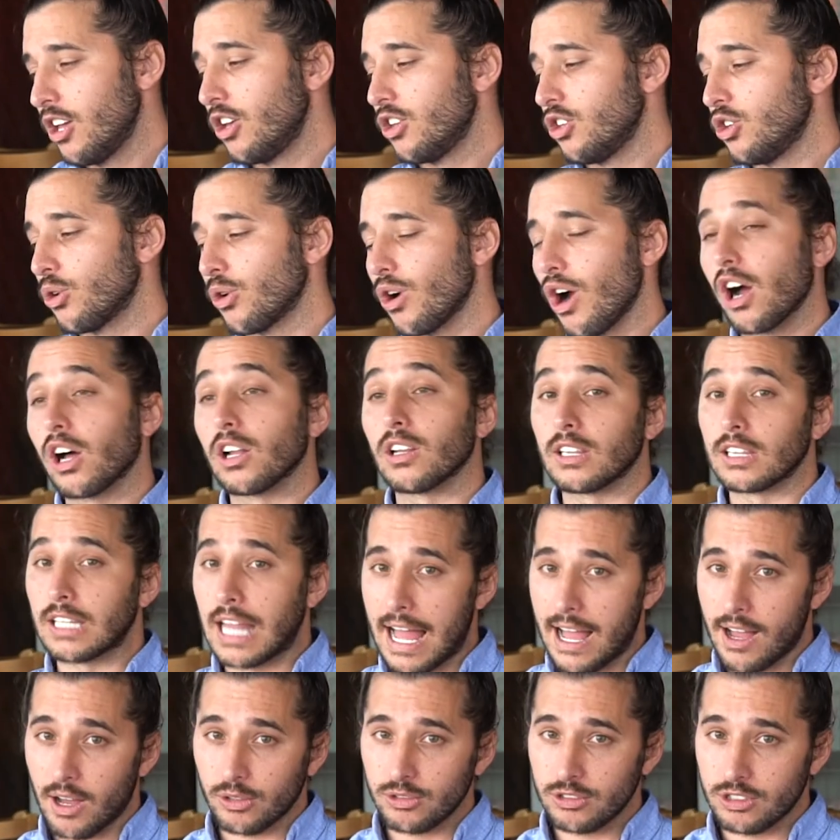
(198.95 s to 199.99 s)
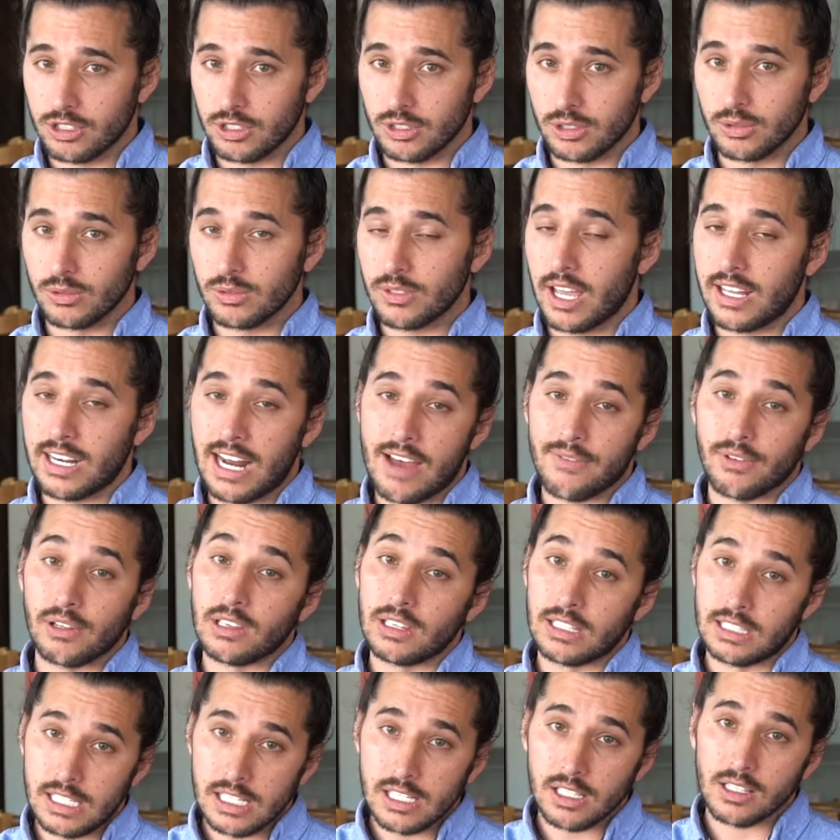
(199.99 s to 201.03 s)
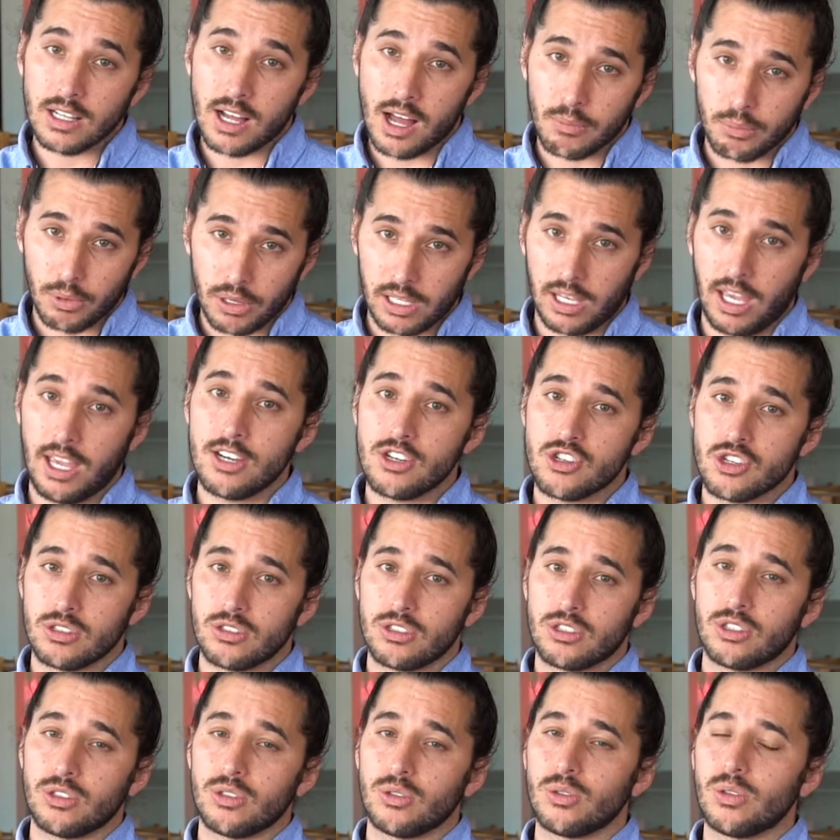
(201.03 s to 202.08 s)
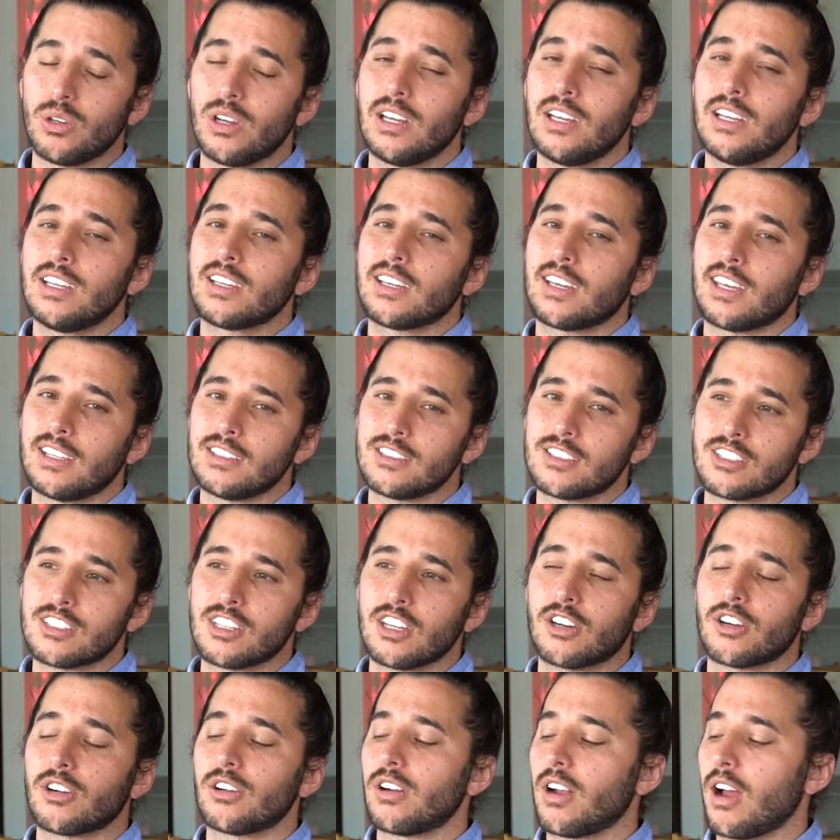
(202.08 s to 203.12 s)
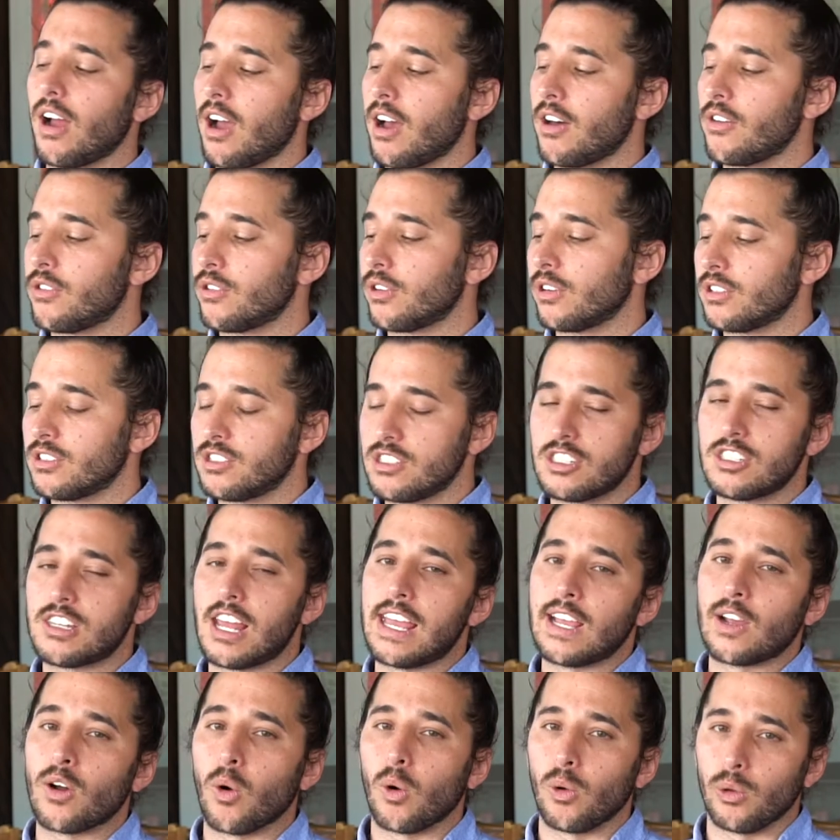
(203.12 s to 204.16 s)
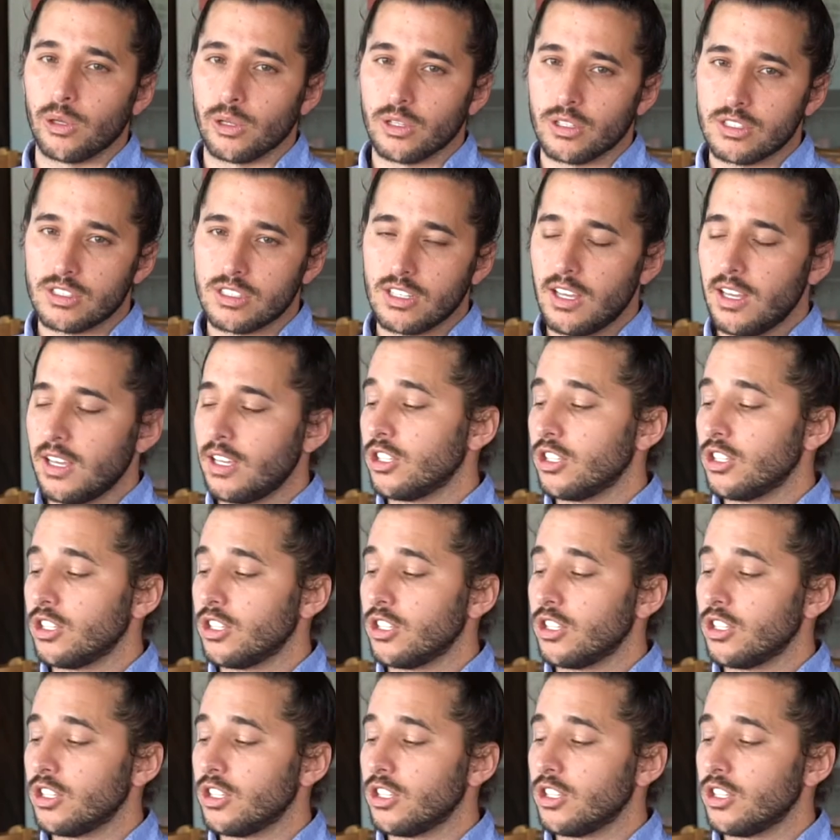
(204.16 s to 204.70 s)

you're allowed to and have a legal obligation to consider other stakeholders.